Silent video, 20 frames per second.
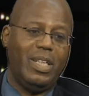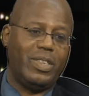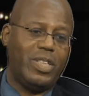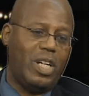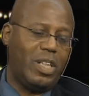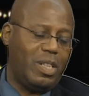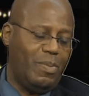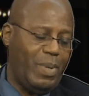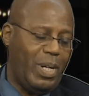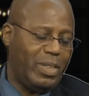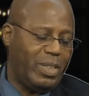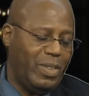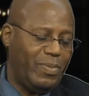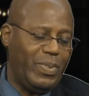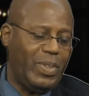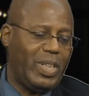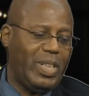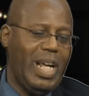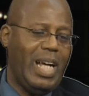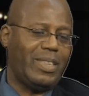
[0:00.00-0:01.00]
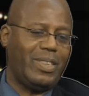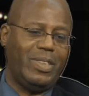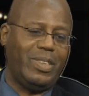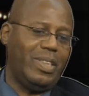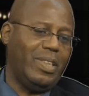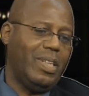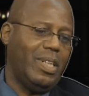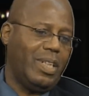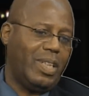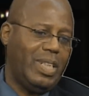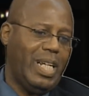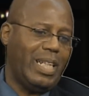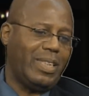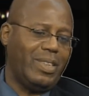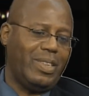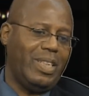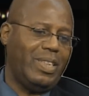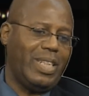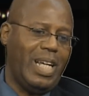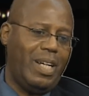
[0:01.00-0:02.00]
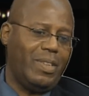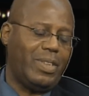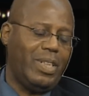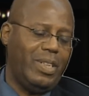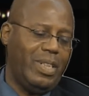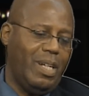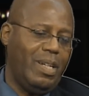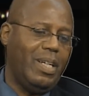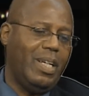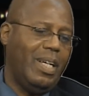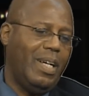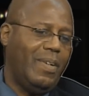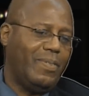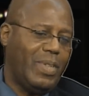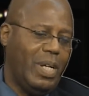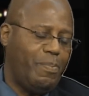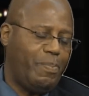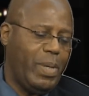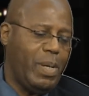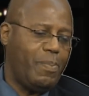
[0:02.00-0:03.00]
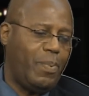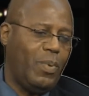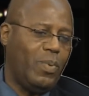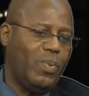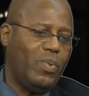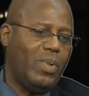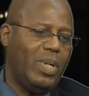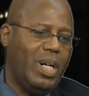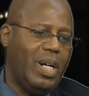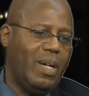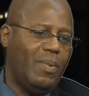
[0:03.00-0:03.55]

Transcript: Talk about different classics that's out there that people